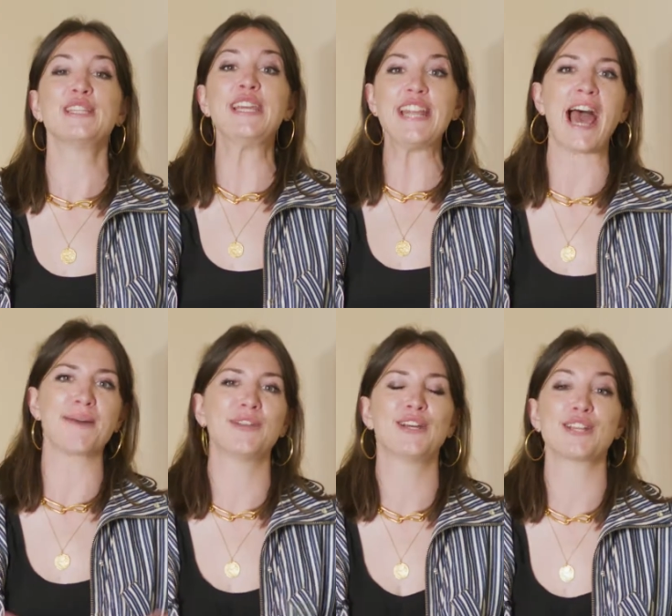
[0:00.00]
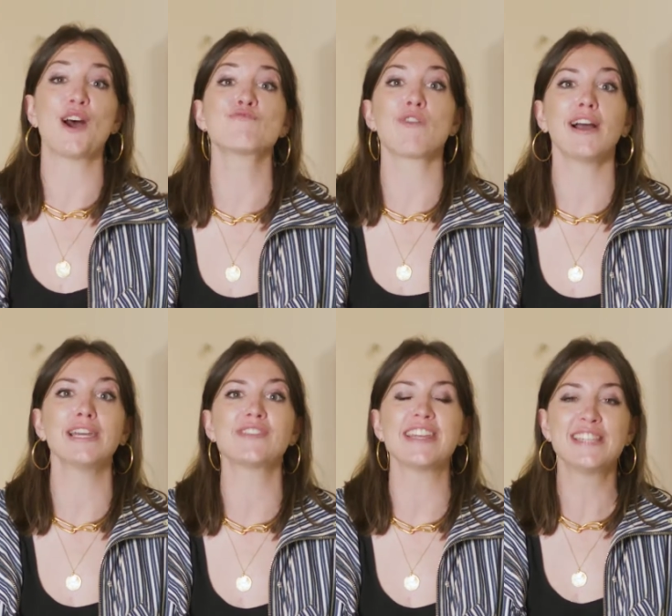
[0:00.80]
Nina Hamnett
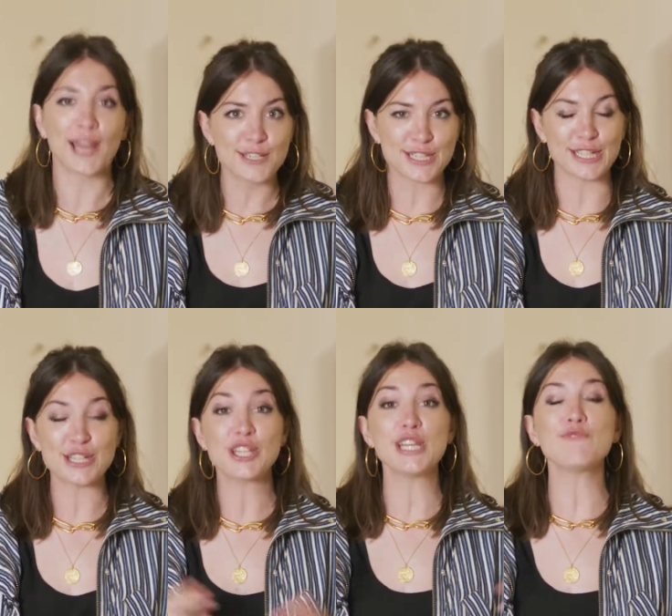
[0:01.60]
arrived in London and she